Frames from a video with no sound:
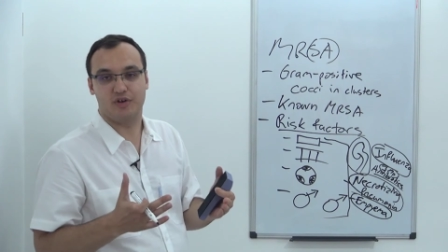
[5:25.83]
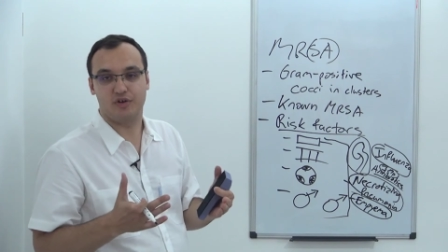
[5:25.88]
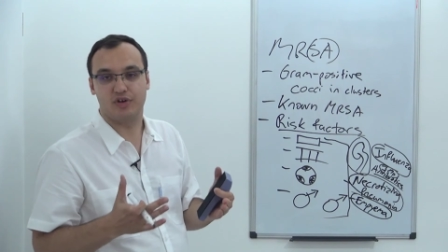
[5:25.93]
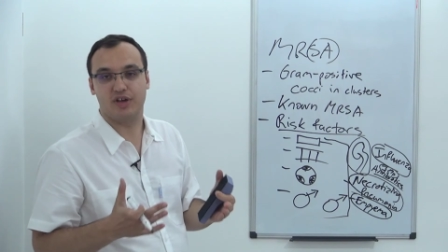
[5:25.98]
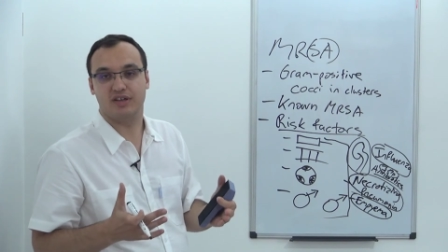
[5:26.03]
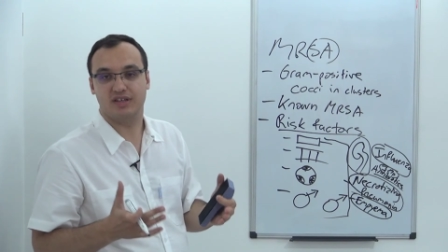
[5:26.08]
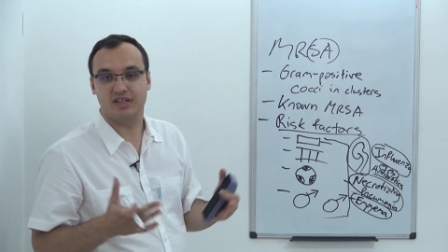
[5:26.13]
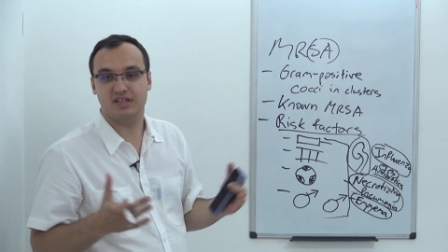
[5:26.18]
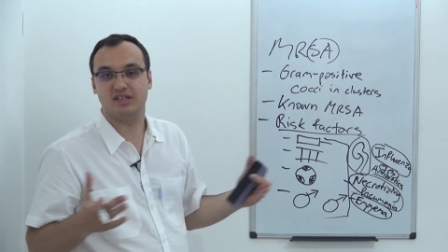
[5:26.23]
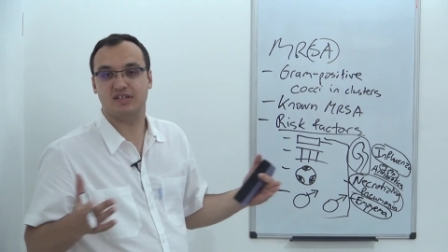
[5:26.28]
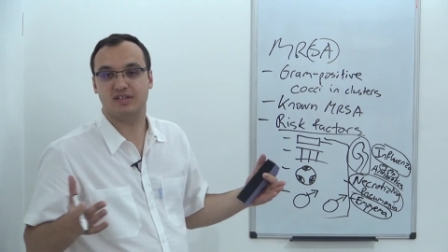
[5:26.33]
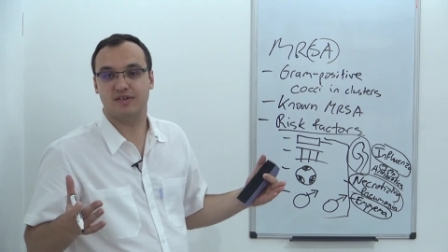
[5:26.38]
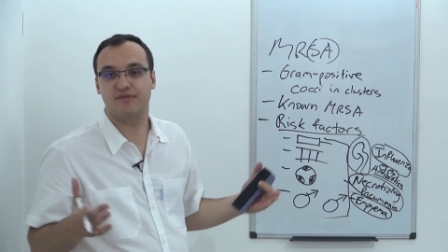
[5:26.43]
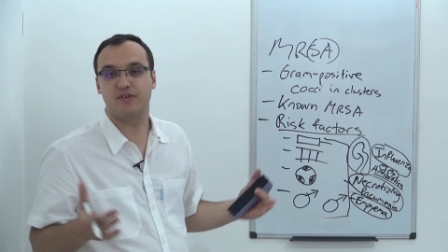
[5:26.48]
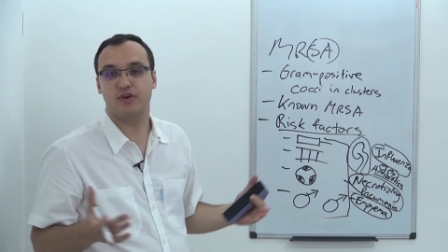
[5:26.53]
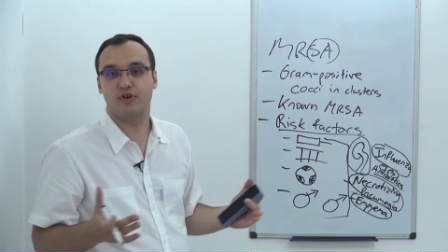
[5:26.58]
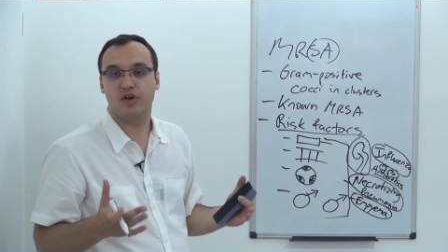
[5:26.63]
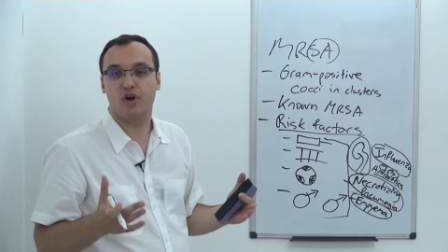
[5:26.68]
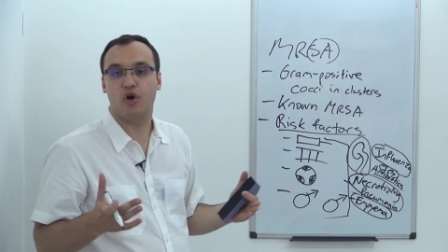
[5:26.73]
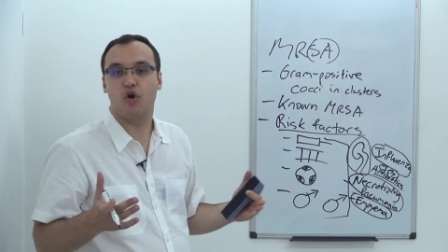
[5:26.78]
Okay, this is a
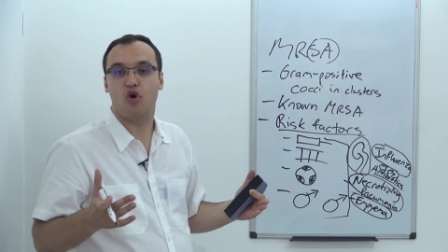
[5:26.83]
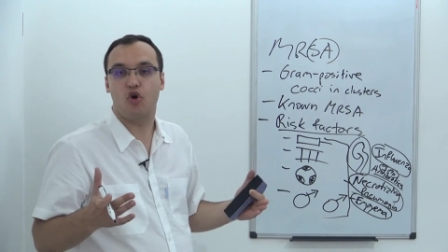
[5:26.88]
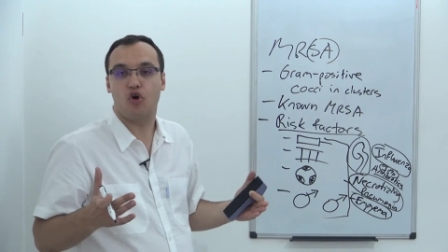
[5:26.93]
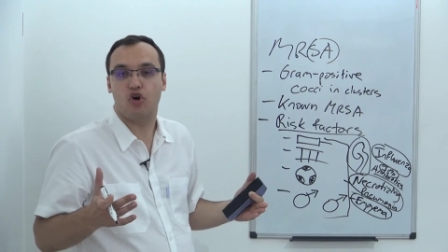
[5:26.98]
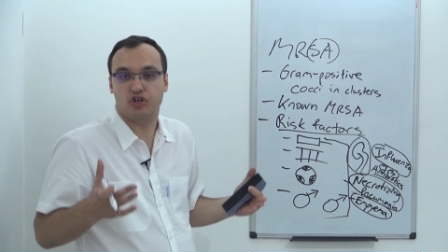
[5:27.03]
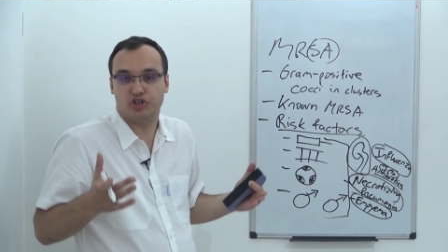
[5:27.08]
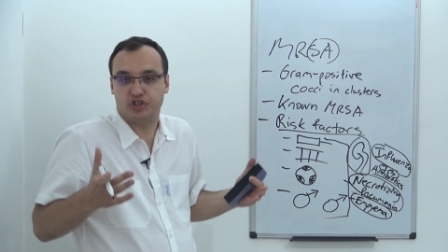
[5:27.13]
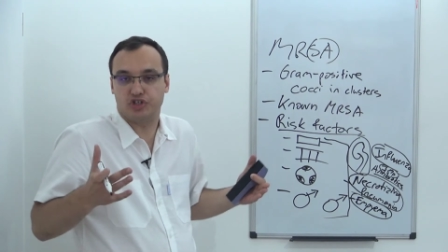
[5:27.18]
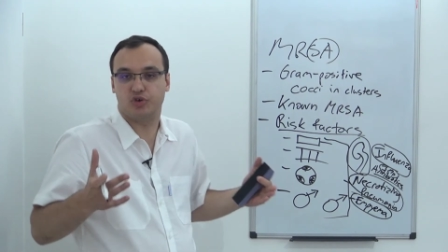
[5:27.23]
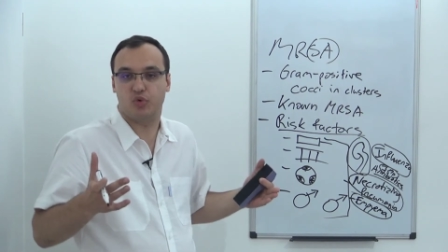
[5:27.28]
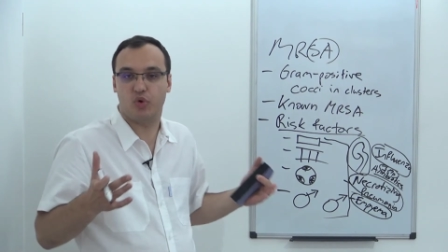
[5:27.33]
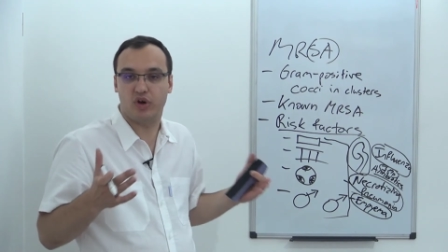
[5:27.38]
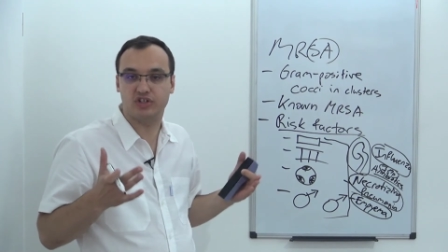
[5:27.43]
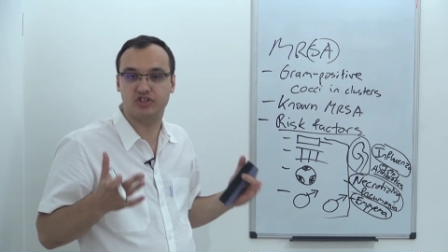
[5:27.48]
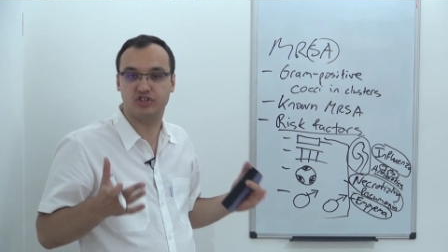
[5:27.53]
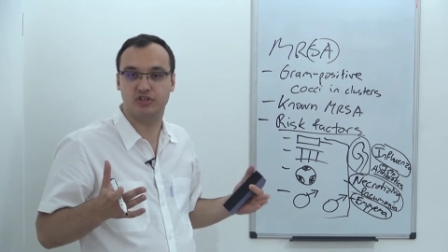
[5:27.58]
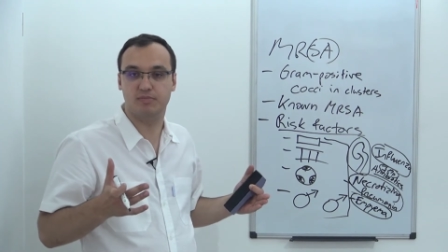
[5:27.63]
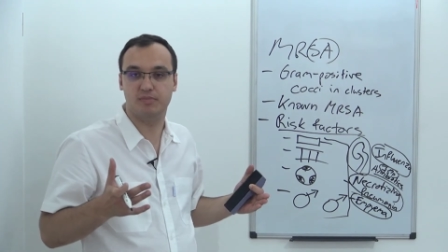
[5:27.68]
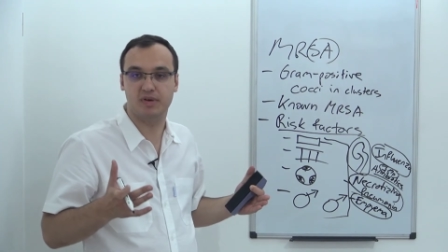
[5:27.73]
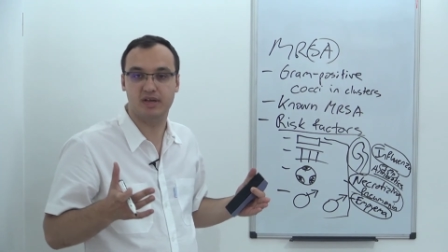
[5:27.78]
very harsh
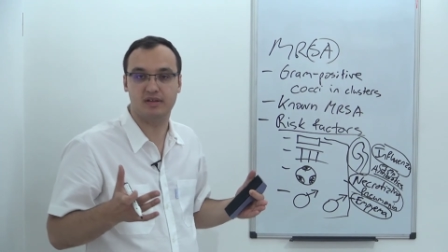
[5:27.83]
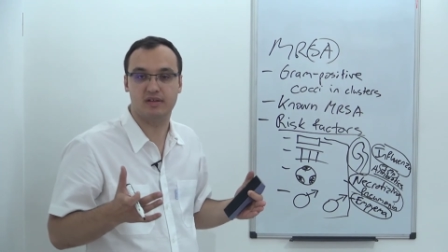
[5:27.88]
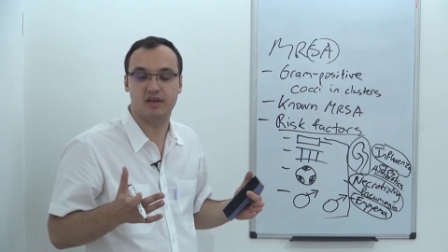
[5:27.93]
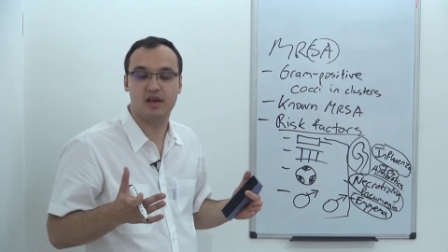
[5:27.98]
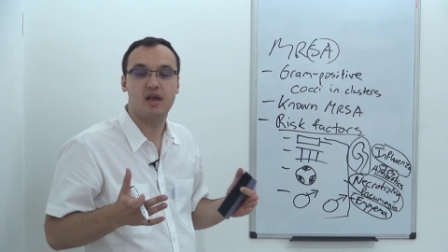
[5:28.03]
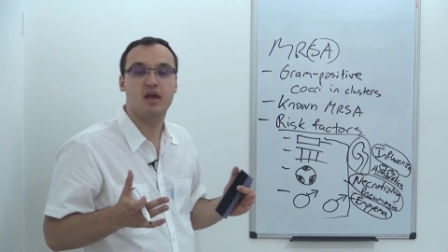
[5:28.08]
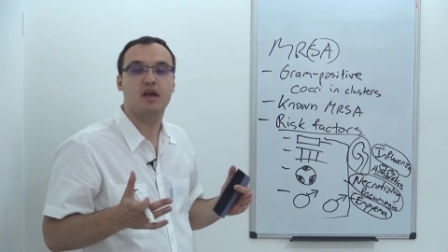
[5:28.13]
question, but